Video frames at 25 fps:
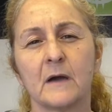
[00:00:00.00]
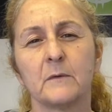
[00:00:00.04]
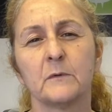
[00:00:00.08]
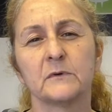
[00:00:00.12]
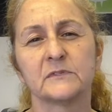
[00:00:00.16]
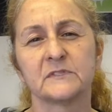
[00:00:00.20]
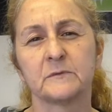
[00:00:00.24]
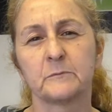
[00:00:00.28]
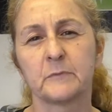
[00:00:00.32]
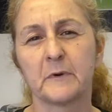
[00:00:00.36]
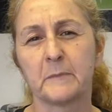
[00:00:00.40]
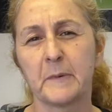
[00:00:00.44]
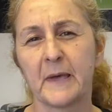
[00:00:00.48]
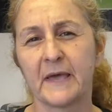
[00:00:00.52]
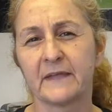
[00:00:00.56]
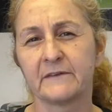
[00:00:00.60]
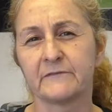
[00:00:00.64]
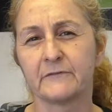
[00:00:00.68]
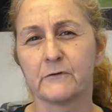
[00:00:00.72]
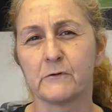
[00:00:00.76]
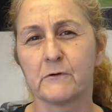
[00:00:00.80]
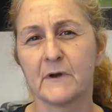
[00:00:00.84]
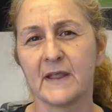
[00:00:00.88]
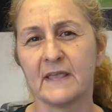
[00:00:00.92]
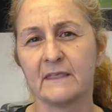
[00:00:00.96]
I wasn't
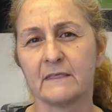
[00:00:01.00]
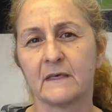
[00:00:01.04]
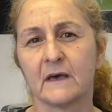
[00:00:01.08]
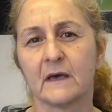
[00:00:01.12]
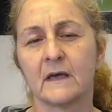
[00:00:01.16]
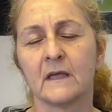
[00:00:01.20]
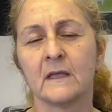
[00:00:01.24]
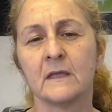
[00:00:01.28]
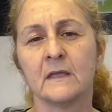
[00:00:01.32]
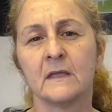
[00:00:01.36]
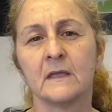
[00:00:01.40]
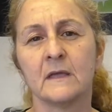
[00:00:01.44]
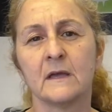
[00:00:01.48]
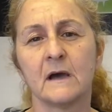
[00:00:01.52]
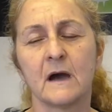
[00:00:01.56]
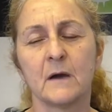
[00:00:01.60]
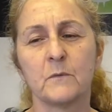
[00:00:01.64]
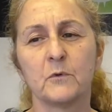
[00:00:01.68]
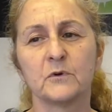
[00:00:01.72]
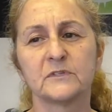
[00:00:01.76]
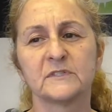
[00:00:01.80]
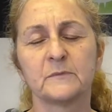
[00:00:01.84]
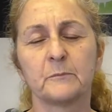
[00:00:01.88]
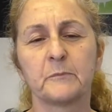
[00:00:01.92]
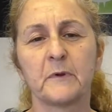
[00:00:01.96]
prepared for either.
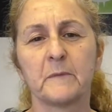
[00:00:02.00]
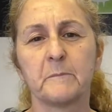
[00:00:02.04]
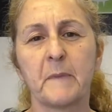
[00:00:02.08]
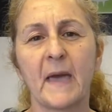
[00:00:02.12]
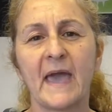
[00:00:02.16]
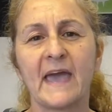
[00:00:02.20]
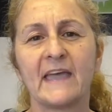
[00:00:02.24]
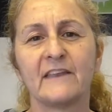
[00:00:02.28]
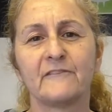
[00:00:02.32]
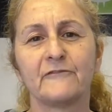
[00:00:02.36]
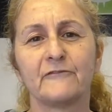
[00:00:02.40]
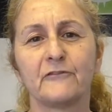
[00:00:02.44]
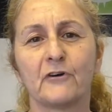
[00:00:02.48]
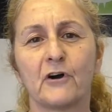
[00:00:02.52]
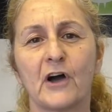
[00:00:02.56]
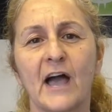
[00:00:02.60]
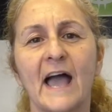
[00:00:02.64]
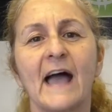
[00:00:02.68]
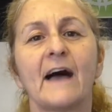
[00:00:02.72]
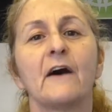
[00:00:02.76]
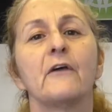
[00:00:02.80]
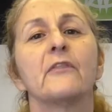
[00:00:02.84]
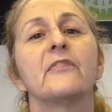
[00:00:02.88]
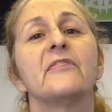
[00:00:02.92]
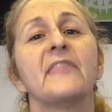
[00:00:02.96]
I wasn't prepared for
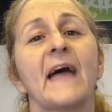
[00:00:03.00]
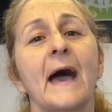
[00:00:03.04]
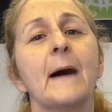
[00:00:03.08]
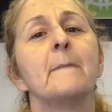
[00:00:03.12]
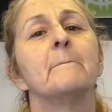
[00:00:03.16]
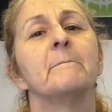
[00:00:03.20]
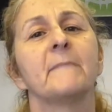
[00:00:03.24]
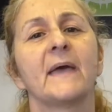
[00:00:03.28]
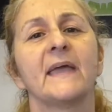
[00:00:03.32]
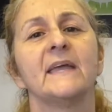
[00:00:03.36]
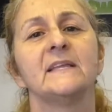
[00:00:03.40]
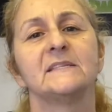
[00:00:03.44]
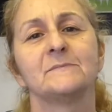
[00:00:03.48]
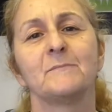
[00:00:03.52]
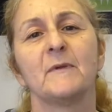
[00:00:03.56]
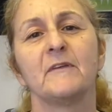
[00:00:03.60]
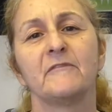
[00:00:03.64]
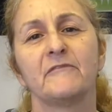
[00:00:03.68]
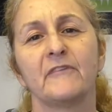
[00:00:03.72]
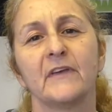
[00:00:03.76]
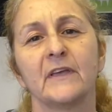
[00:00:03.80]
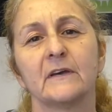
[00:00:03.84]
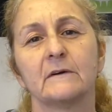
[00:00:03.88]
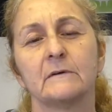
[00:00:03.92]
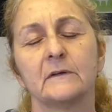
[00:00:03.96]
how that made
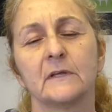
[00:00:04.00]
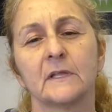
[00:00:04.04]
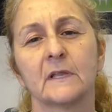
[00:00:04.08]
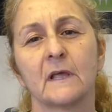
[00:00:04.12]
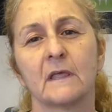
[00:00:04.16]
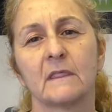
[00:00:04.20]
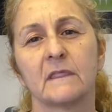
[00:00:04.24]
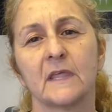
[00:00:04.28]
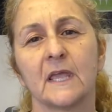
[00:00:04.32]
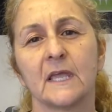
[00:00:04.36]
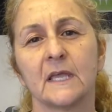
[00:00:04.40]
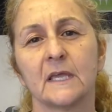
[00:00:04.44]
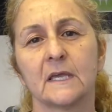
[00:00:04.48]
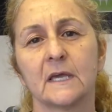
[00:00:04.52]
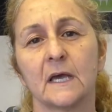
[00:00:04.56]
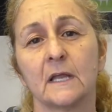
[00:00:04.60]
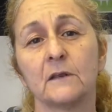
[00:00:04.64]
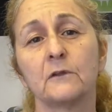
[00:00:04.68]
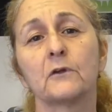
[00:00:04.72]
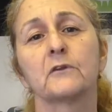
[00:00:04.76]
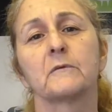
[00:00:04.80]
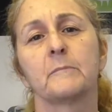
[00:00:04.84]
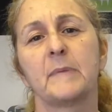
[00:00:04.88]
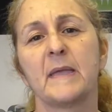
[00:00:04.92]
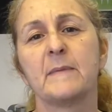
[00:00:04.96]
me feel, and I think a
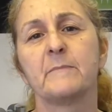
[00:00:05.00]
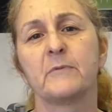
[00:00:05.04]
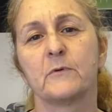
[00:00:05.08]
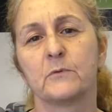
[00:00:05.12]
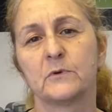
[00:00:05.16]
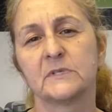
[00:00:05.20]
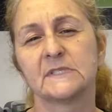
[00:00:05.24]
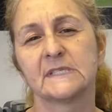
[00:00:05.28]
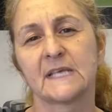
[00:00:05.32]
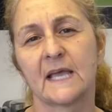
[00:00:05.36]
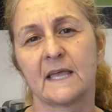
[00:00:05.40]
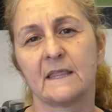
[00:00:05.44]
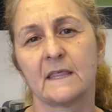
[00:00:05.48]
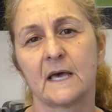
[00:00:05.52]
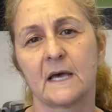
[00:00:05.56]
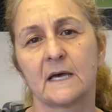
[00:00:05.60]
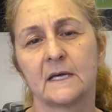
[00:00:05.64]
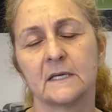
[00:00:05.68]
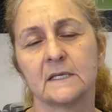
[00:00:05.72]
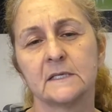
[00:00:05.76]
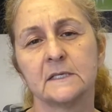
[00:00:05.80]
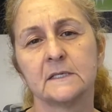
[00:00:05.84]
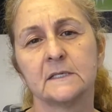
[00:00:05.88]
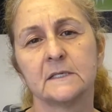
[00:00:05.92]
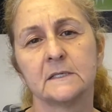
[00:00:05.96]
lot of people would say
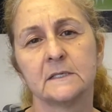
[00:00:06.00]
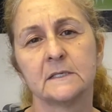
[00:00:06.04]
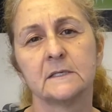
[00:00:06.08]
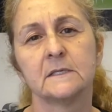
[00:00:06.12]
that.